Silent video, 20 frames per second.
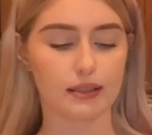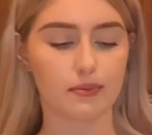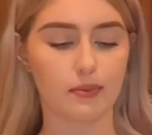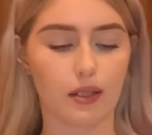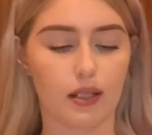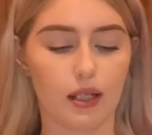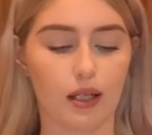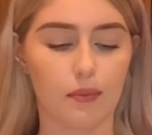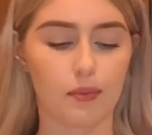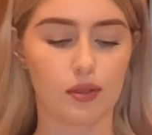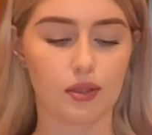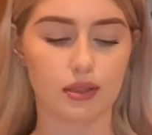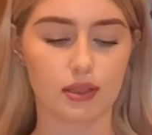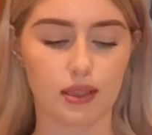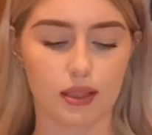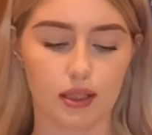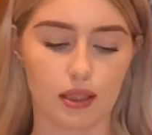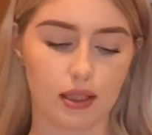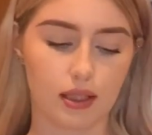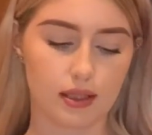spray I'm
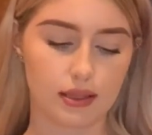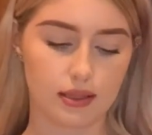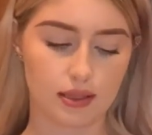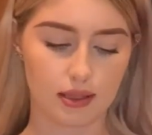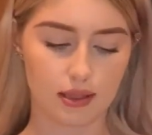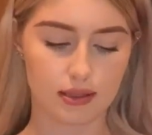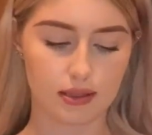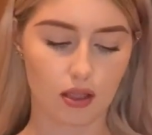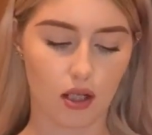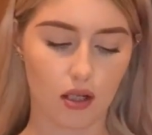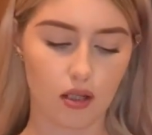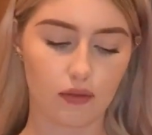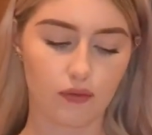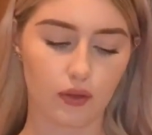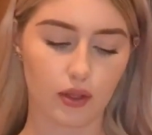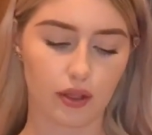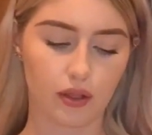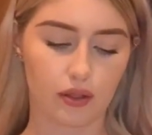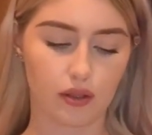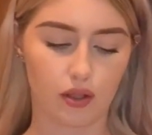using is this olive
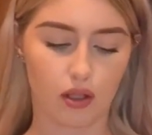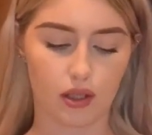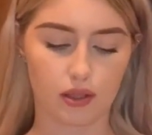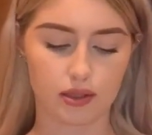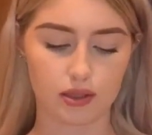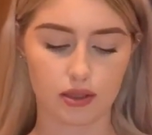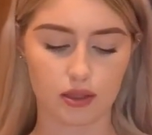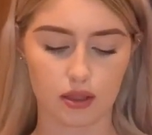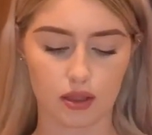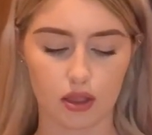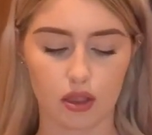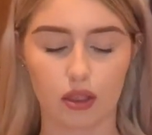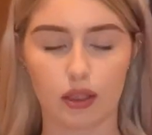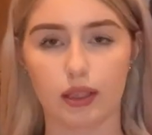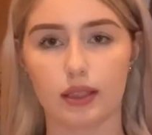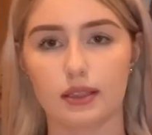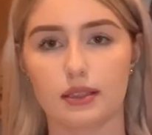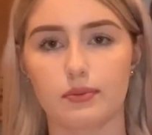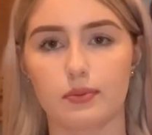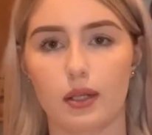oil non-stick
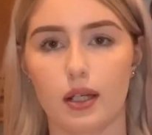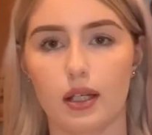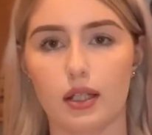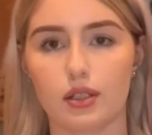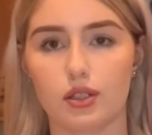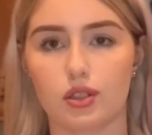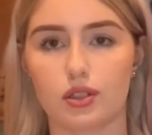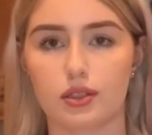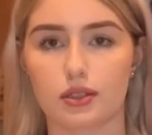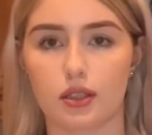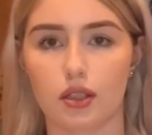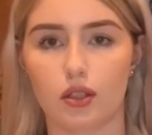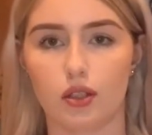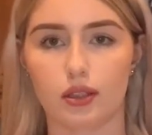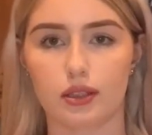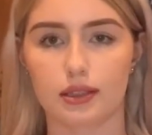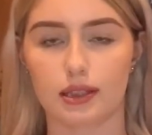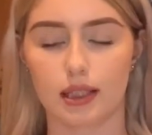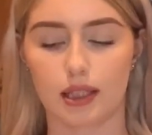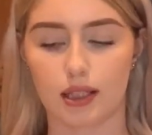cooking spray. This
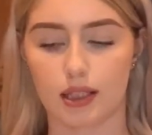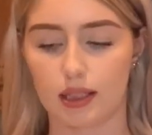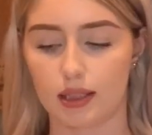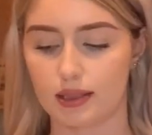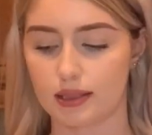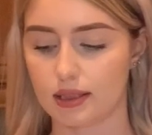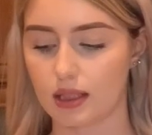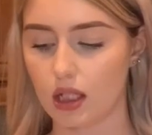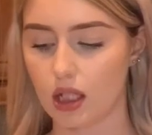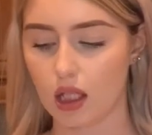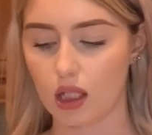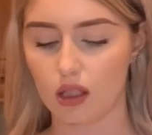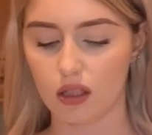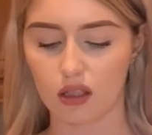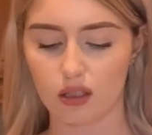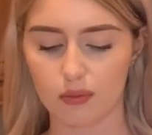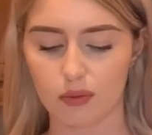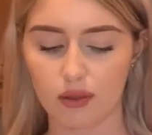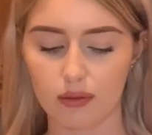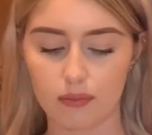looks like this. A
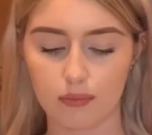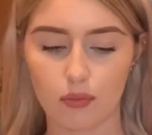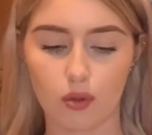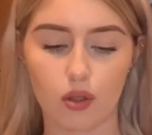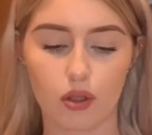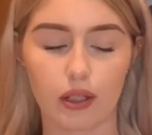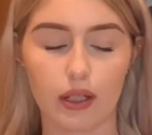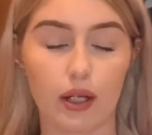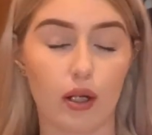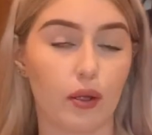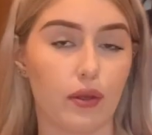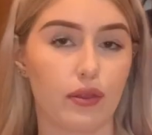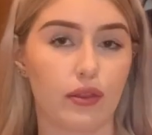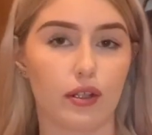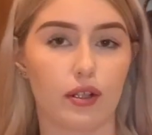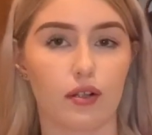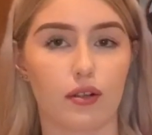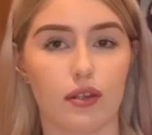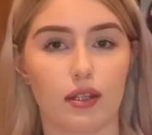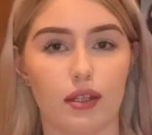little bit more
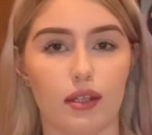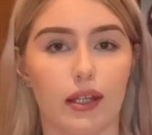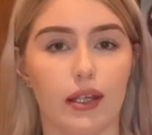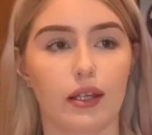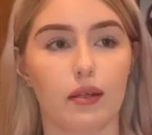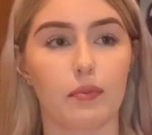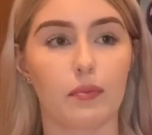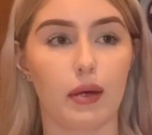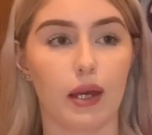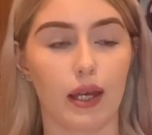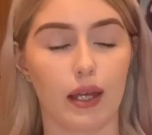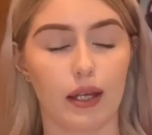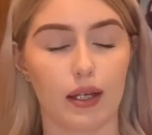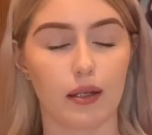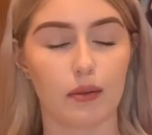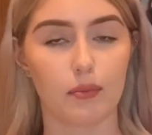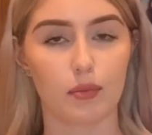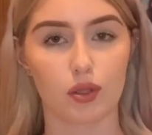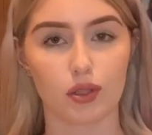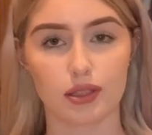healthier than like
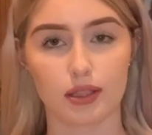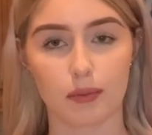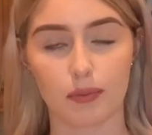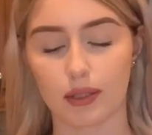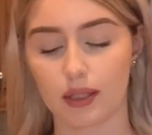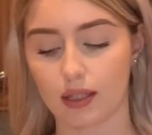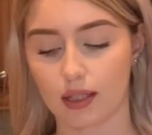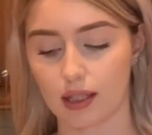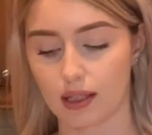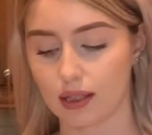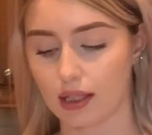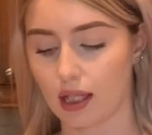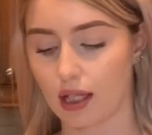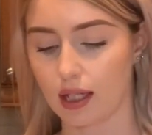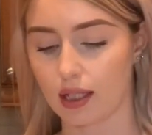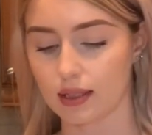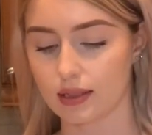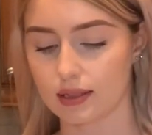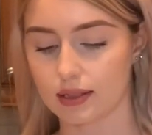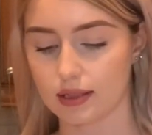Pam or something like that.